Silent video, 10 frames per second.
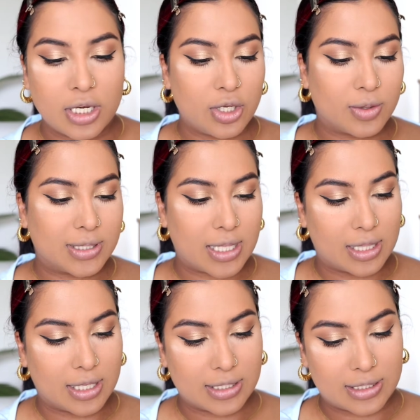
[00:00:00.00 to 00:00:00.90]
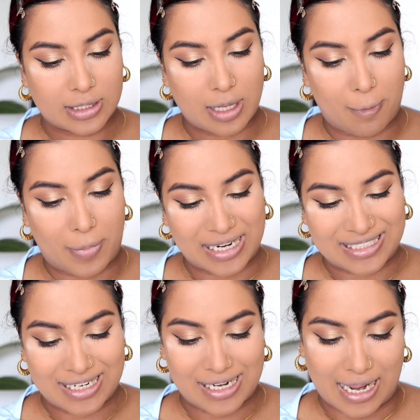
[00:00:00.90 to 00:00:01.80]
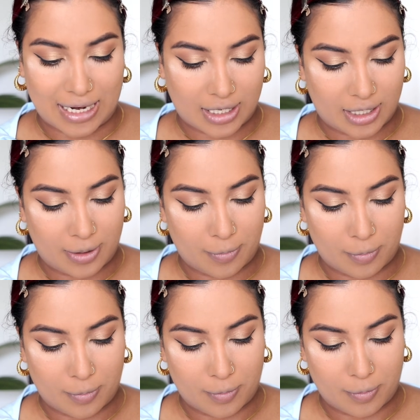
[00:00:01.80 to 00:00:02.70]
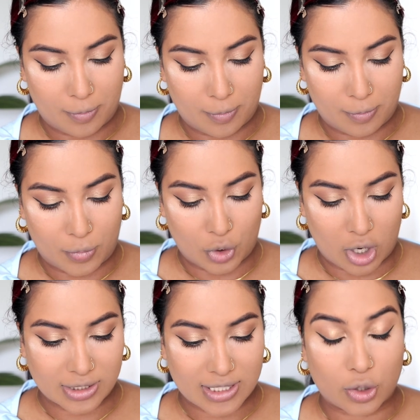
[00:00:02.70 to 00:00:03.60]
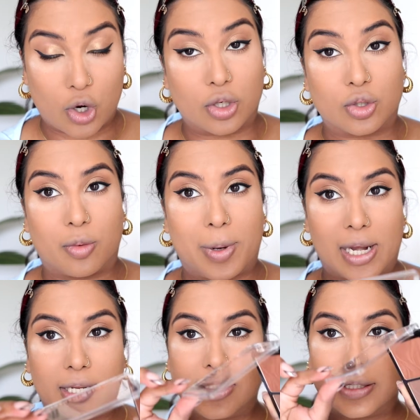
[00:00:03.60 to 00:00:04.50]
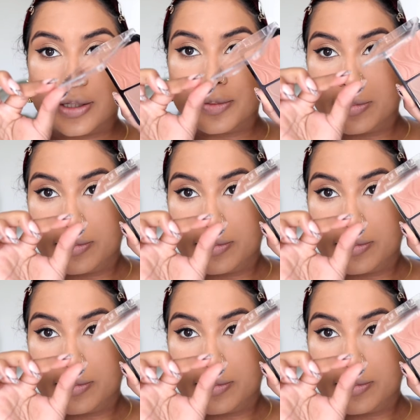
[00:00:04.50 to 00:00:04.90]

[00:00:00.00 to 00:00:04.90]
going to use this butter-like bronze and contour palette.